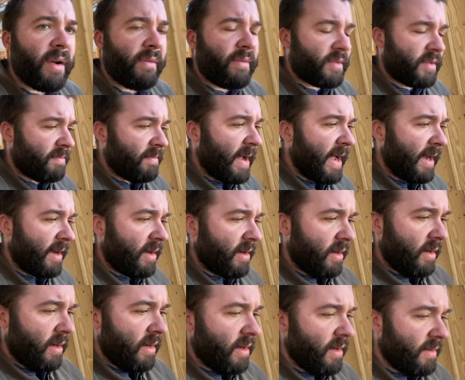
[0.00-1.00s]
It was back
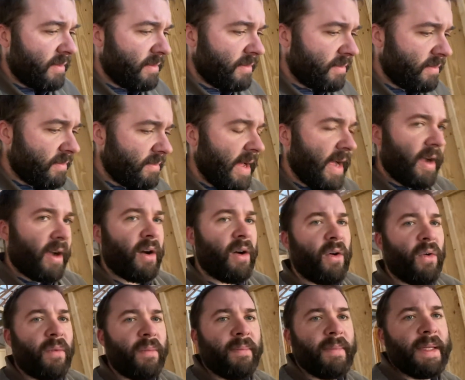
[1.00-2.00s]

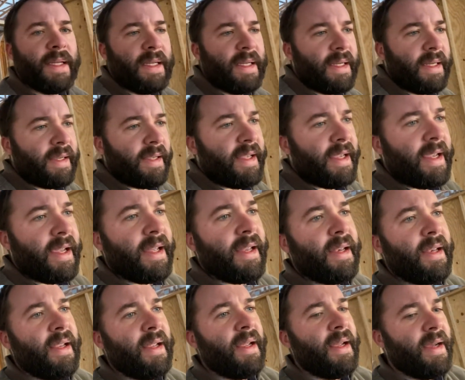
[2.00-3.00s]
home
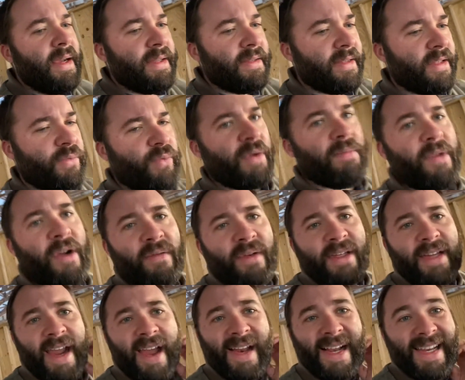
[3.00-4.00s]
again. Since we moved to
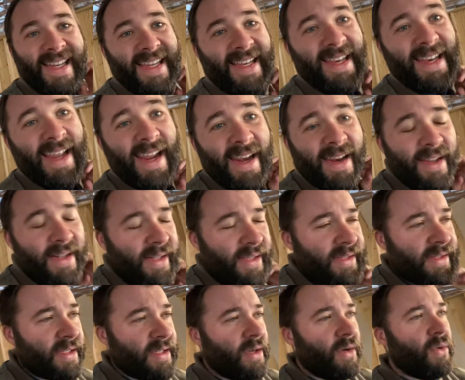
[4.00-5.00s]
town, I didn't need it.
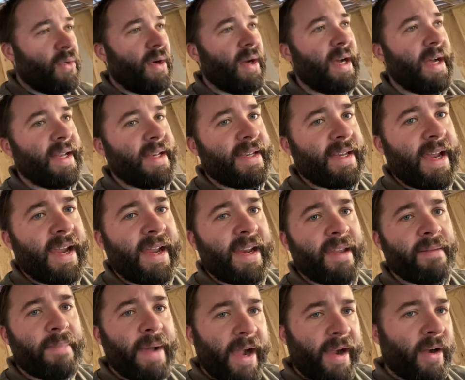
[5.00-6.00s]
So I had taken
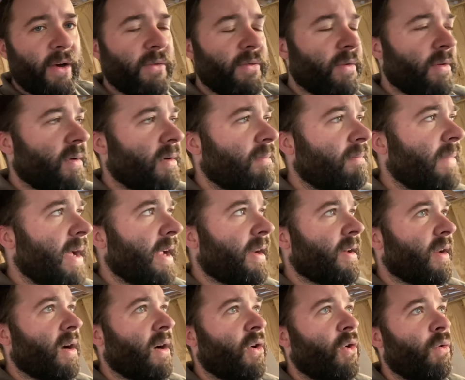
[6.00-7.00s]
it back to my
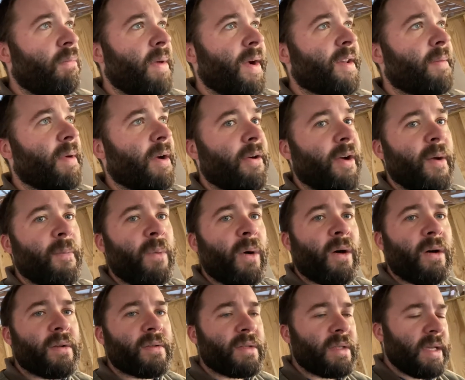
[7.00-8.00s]
grandpa's.